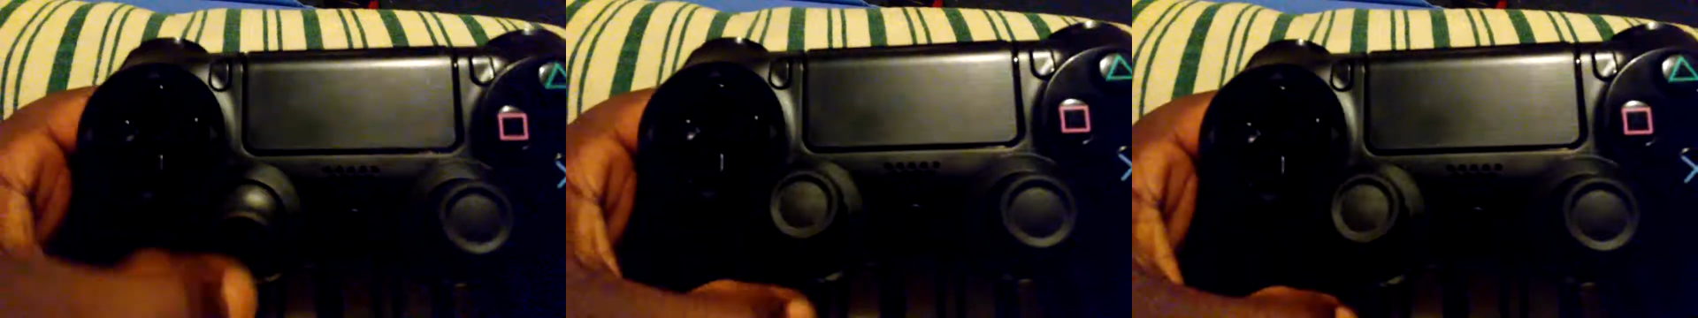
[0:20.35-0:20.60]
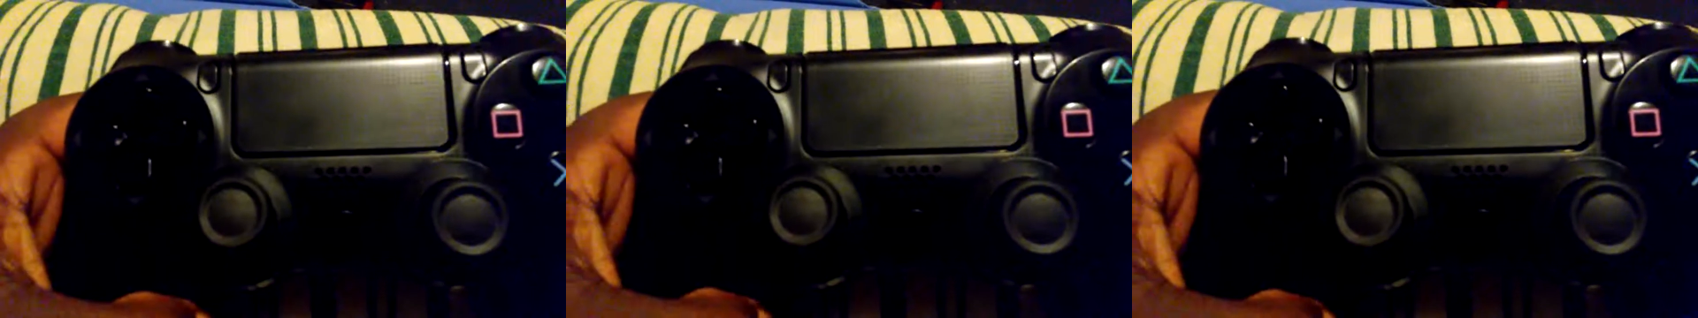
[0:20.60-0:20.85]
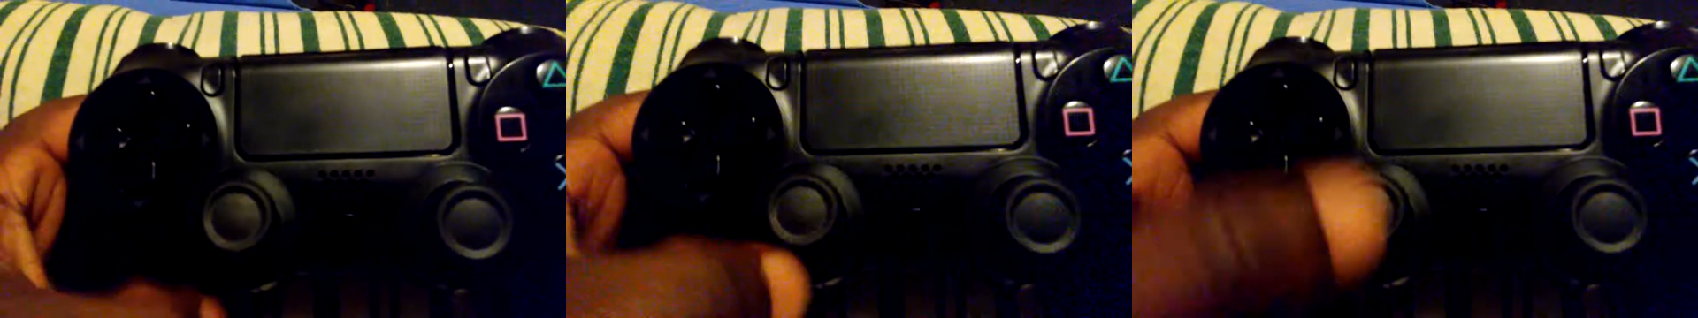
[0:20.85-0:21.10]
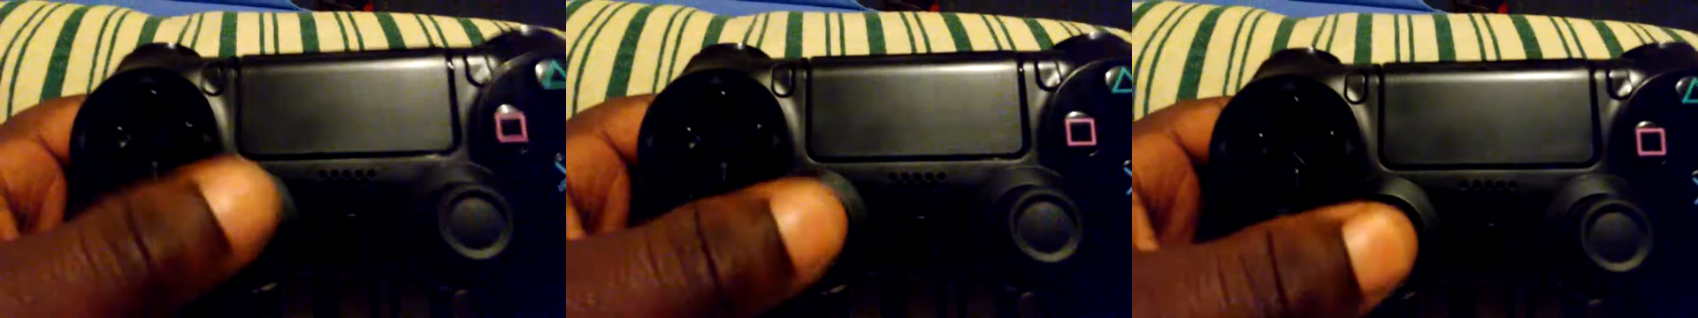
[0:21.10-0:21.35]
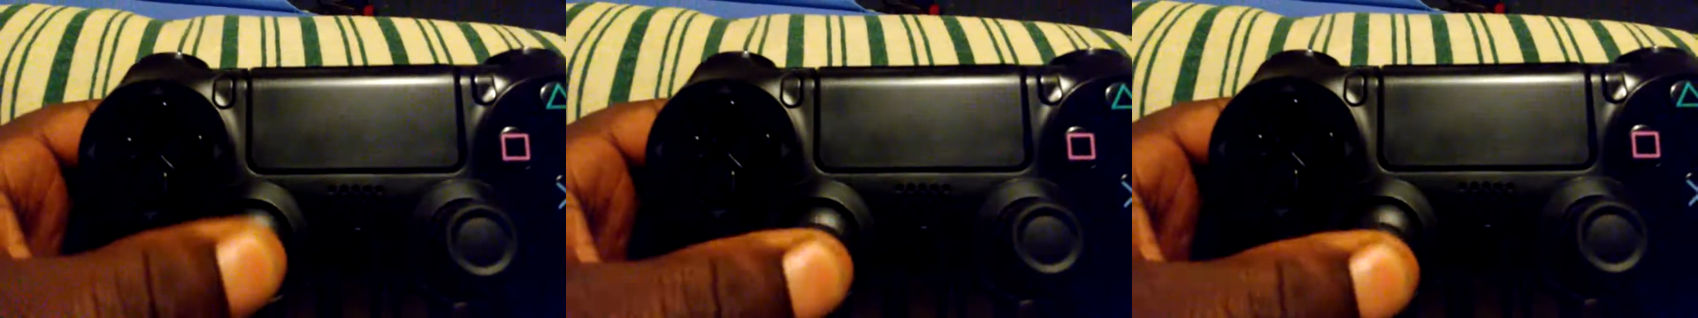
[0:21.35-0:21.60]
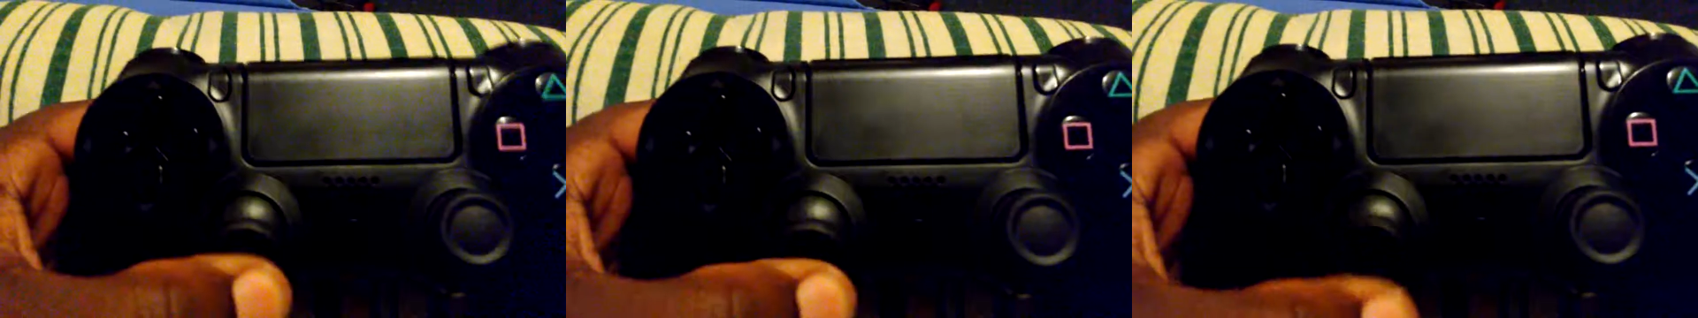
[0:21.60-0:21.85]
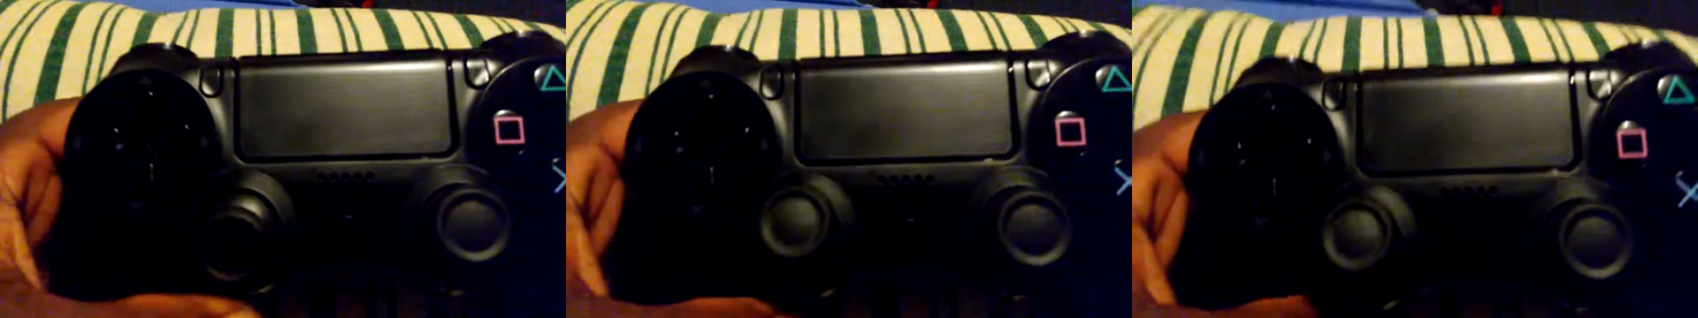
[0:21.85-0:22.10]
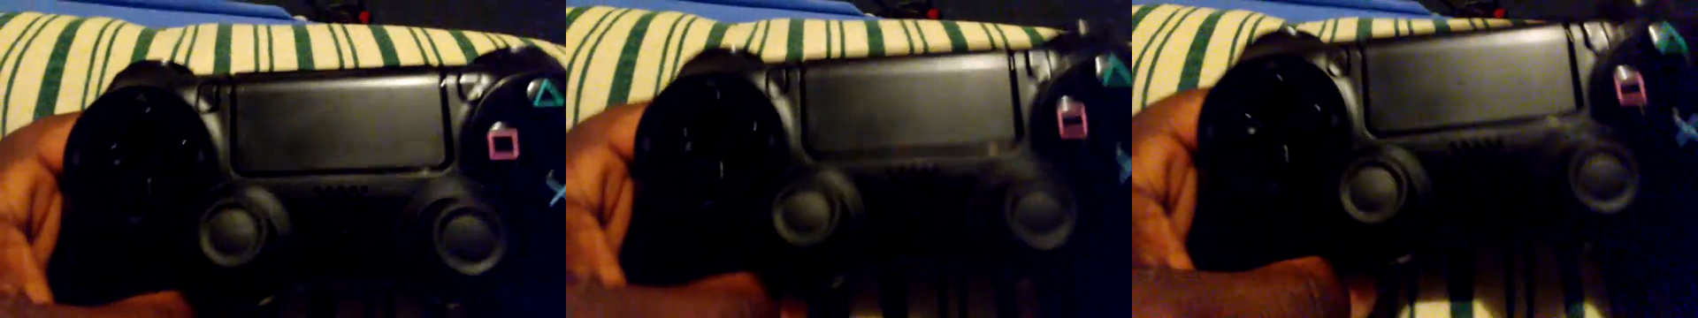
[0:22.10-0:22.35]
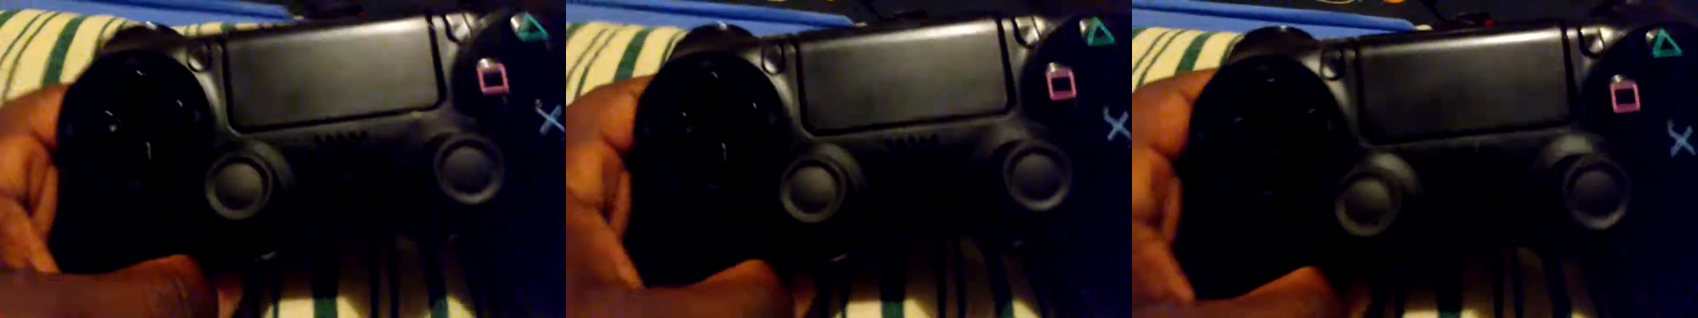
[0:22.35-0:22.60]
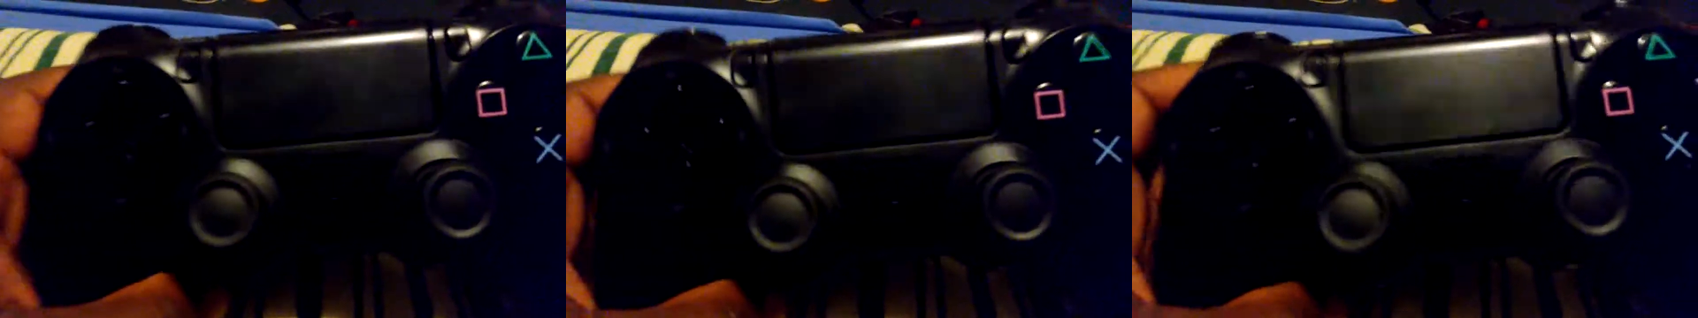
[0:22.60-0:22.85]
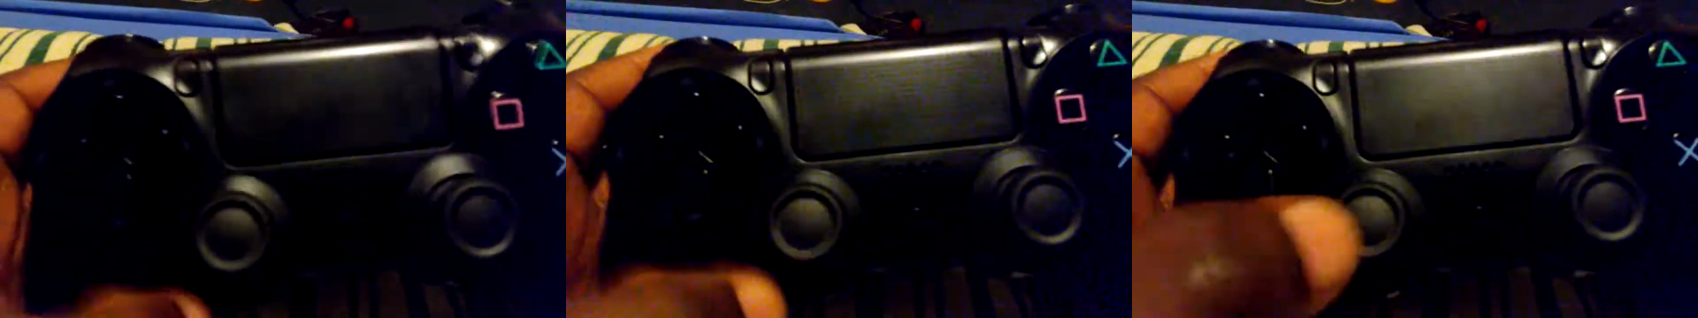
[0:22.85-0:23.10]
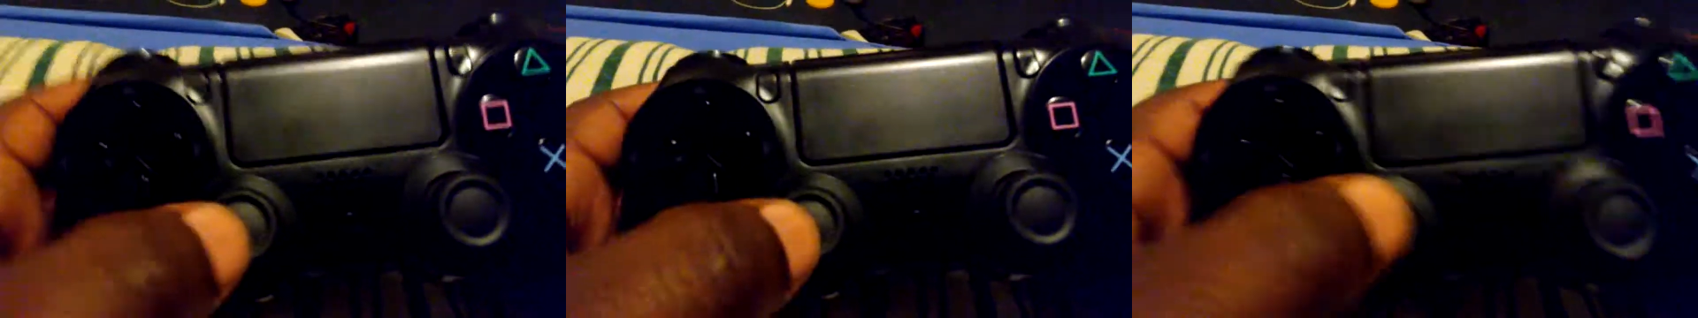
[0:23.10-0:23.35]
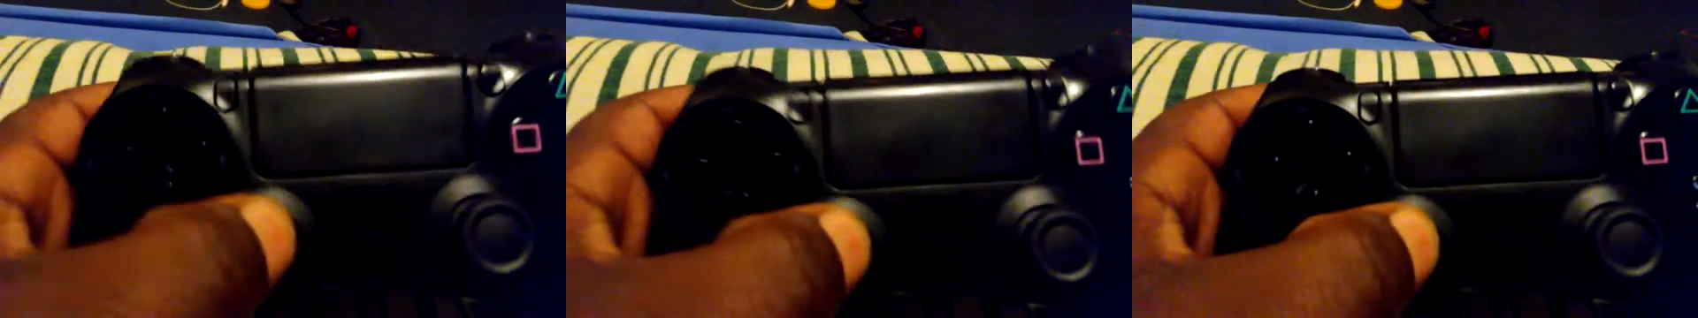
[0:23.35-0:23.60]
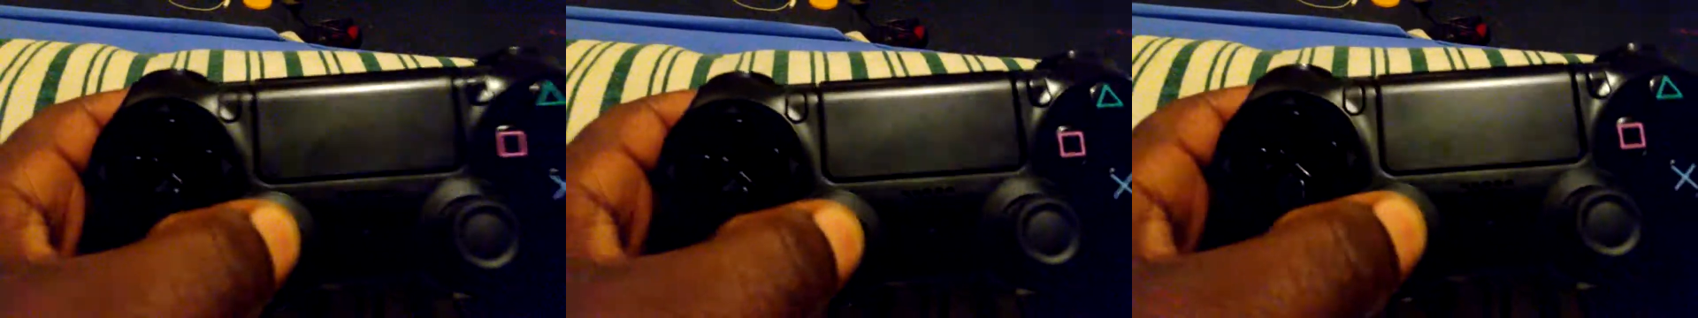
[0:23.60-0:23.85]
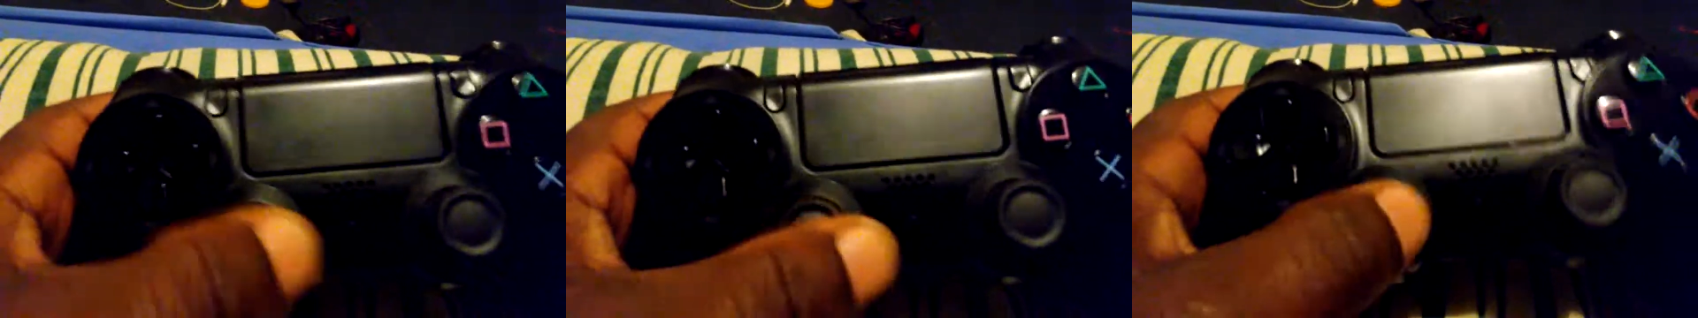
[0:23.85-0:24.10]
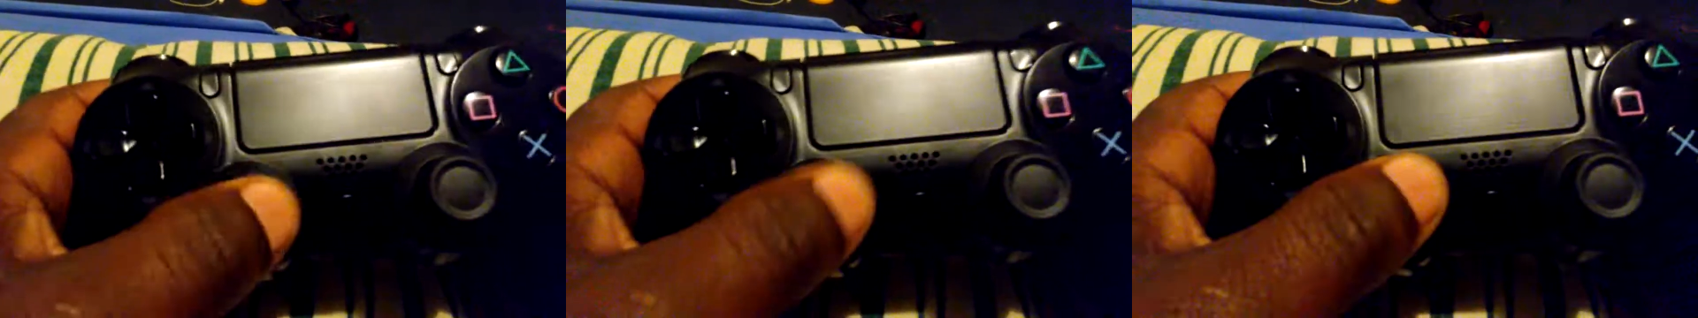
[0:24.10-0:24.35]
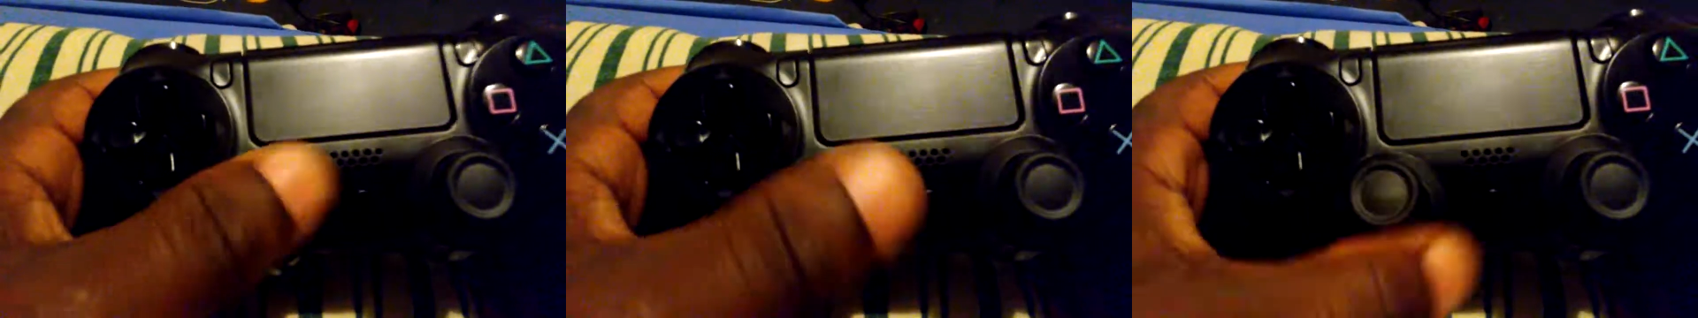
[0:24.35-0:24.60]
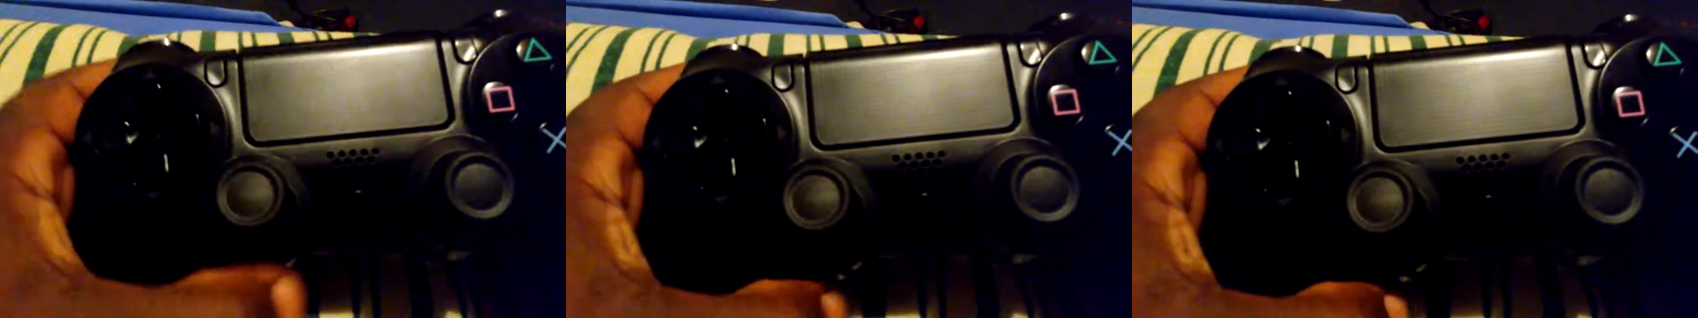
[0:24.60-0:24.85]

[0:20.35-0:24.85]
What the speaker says: No face is visible, so there are no lips to read.